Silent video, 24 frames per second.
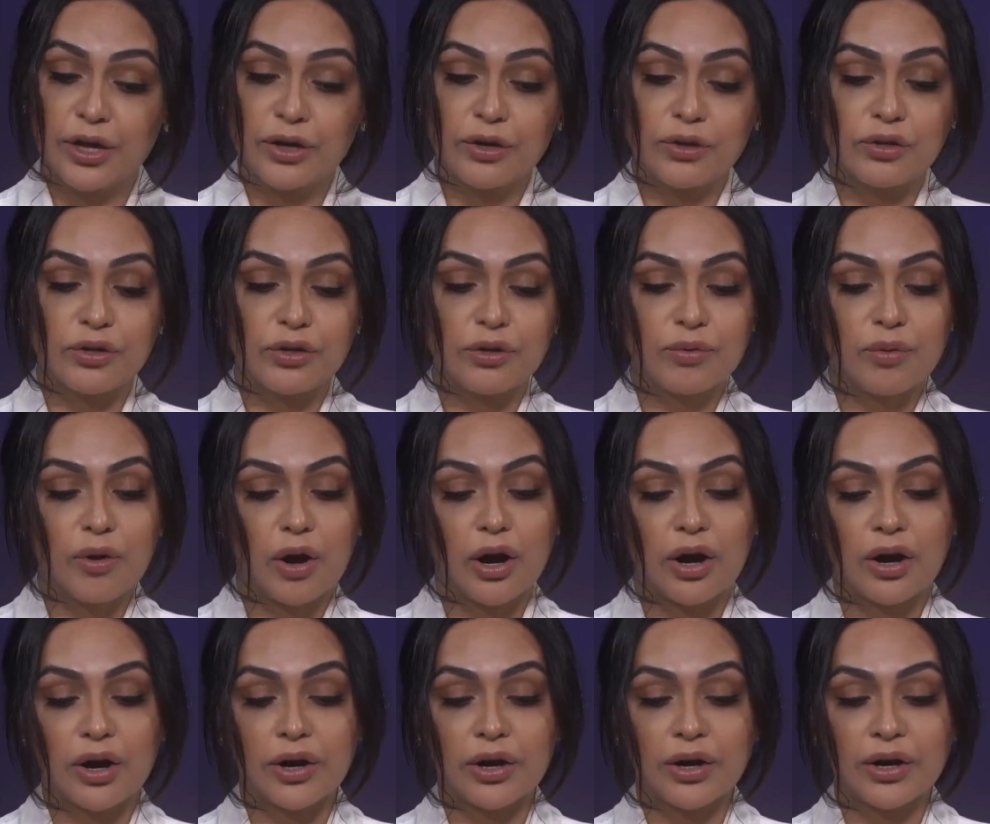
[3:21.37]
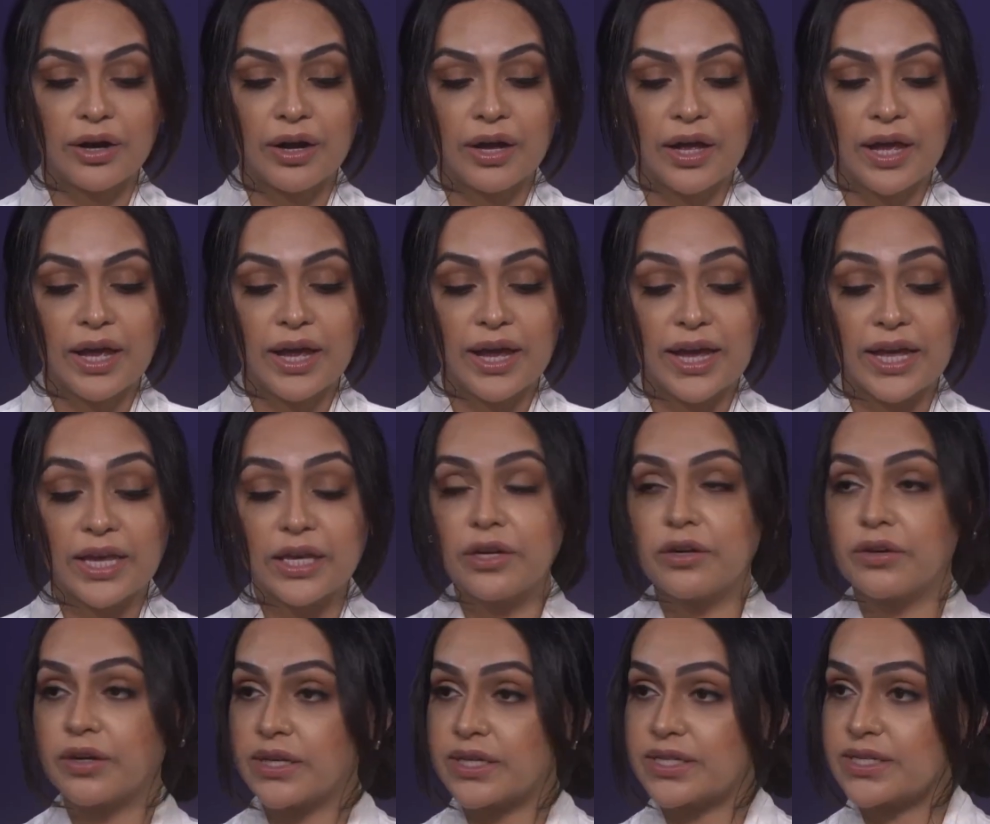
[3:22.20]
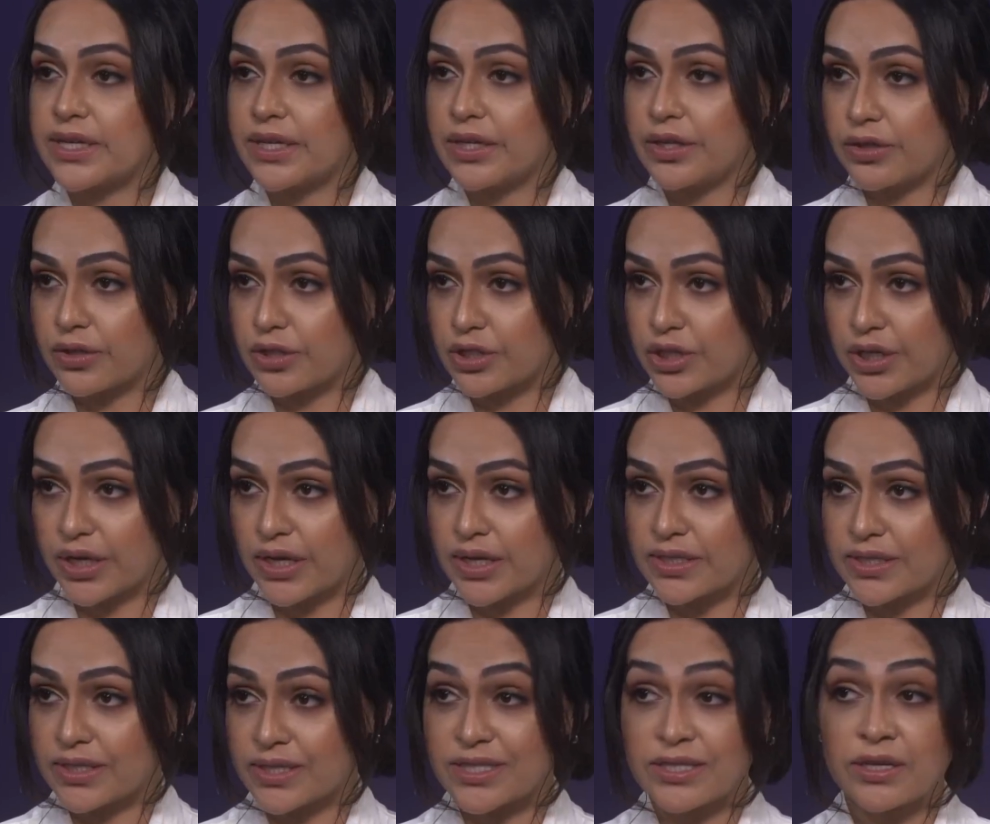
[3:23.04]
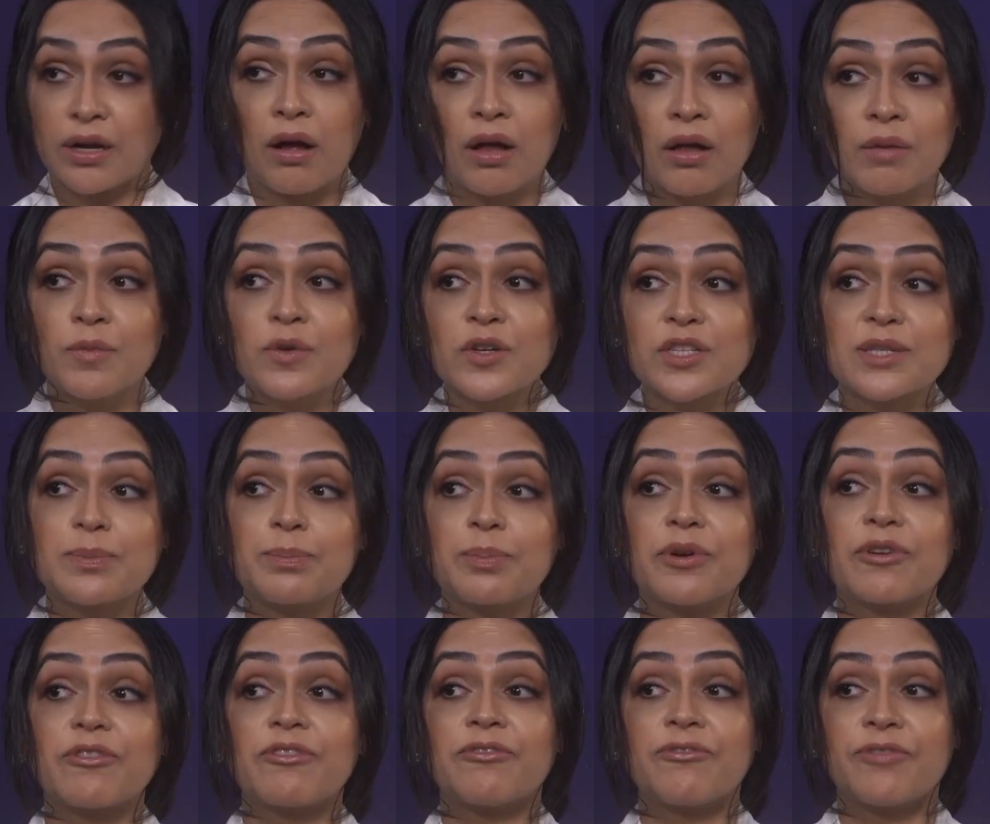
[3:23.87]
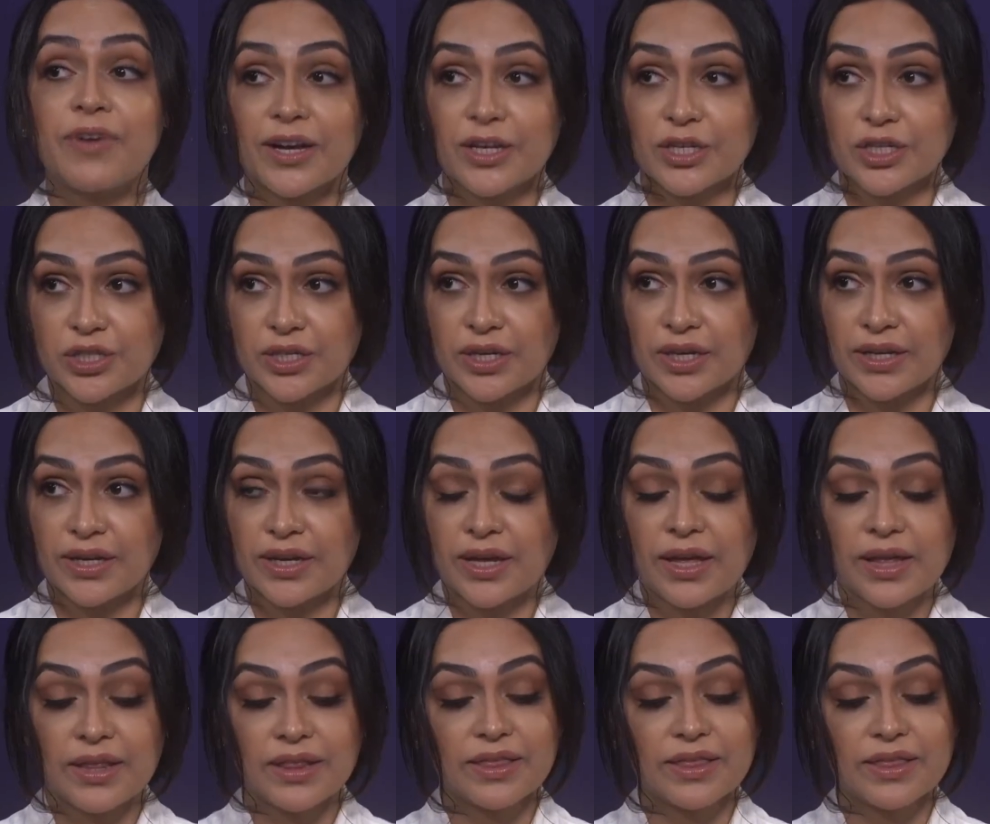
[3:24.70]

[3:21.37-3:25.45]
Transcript: you are increasing your chances to almost perfection